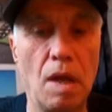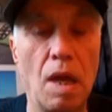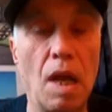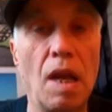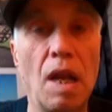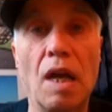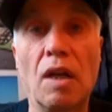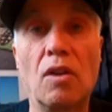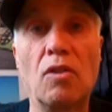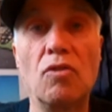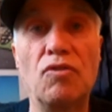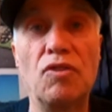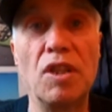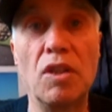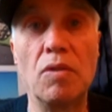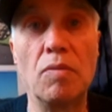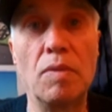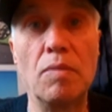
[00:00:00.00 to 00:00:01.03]
and are
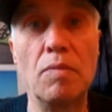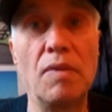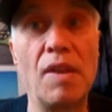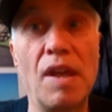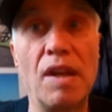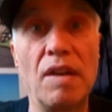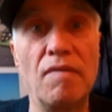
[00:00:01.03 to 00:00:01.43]
continuing with their